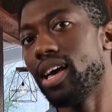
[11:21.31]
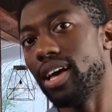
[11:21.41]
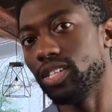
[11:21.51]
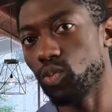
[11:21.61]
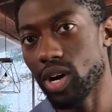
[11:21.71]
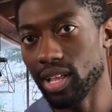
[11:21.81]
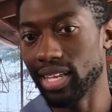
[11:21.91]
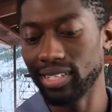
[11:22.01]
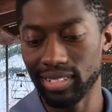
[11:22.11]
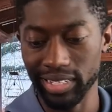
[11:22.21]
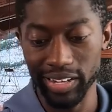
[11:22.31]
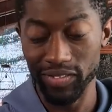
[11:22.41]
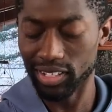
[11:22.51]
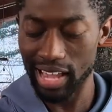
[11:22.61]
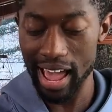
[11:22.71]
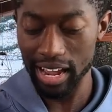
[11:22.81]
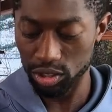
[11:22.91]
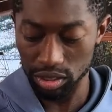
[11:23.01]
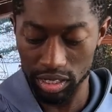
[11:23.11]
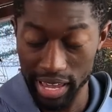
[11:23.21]
as well as see if this
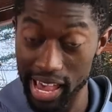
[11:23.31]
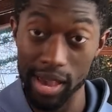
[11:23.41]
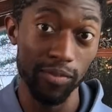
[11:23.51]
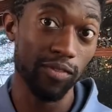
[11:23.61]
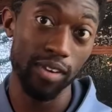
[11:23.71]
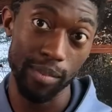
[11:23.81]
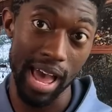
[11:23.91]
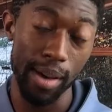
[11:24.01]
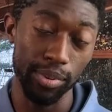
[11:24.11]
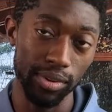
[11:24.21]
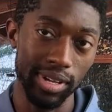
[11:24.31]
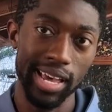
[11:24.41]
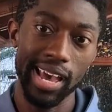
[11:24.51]
actually came from Apple,